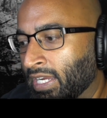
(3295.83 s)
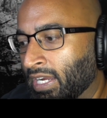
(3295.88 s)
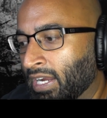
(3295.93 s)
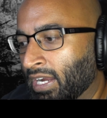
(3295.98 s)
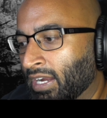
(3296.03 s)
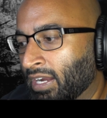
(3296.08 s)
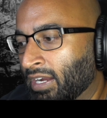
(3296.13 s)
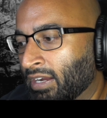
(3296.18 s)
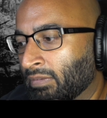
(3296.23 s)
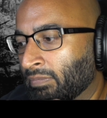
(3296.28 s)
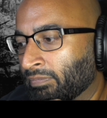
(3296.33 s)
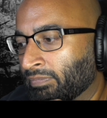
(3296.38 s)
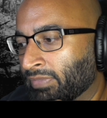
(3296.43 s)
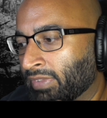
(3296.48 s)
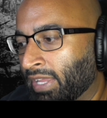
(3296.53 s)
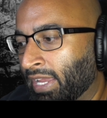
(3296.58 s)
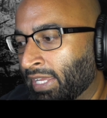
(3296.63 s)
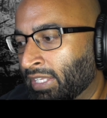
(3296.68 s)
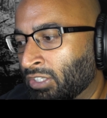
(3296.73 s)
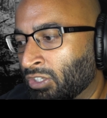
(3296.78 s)
uh,
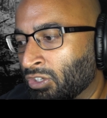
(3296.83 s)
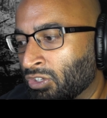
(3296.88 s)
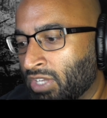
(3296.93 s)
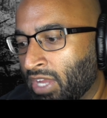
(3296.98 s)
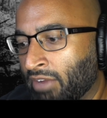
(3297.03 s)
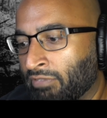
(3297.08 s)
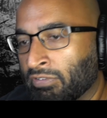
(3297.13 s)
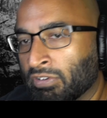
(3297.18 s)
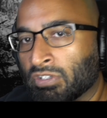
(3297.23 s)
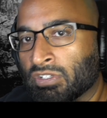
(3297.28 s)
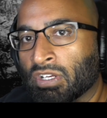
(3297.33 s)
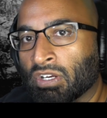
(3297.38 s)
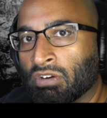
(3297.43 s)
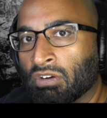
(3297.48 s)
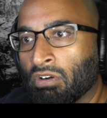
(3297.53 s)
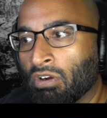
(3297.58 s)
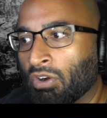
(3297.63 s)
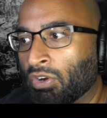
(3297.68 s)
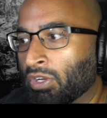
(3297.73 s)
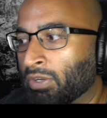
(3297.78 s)
and those efforts are
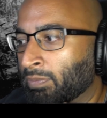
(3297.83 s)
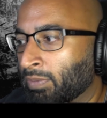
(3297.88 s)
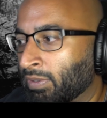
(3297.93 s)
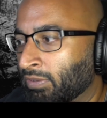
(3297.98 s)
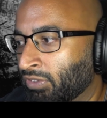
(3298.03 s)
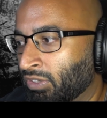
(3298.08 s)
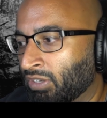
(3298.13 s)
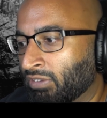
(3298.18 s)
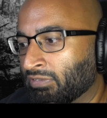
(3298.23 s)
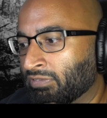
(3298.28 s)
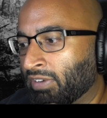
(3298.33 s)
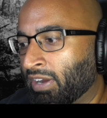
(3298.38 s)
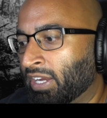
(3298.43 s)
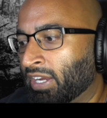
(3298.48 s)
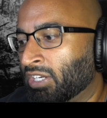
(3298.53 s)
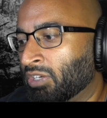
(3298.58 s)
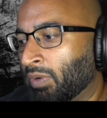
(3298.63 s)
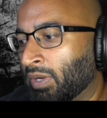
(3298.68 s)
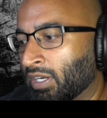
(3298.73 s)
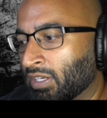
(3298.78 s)
growing but if you can
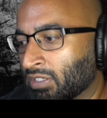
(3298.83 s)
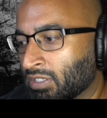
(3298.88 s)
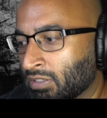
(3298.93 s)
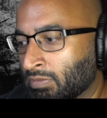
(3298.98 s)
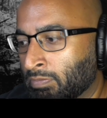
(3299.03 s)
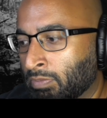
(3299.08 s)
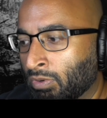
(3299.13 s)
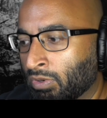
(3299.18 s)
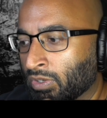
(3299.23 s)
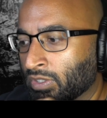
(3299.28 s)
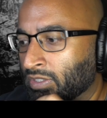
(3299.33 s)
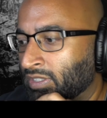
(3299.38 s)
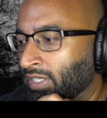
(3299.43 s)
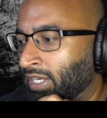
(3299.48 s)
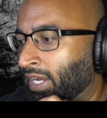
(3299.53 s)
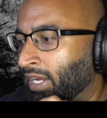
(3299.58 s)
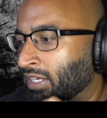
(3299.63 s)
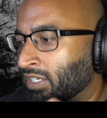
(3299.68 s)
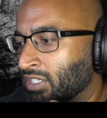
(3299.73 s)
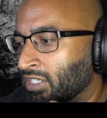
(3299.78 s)
find a way to support
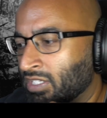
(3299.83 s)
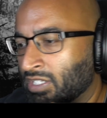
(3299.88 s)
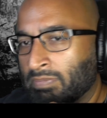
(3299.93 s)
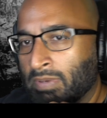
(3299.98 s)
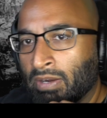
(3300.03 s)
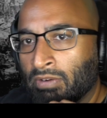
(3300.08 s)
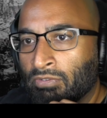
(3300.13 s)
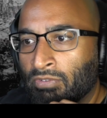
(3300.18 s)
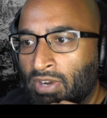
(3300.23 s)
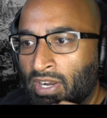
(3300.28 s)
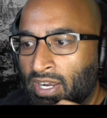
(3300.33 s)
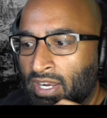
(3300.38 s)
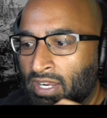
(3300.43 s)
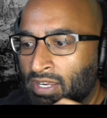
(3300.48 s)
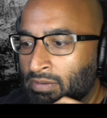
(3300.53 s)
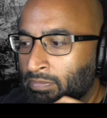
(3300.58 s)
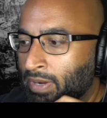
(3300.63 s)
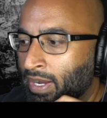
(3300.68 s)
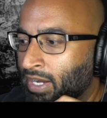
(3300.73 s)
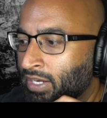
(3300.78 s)
that just by
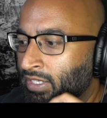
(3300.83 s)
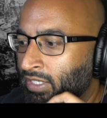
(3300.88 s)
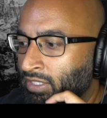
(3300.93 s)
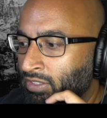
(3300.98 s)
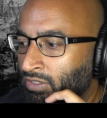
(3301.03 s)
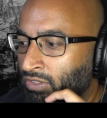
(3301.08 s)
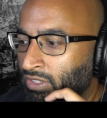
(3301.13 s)
reading about it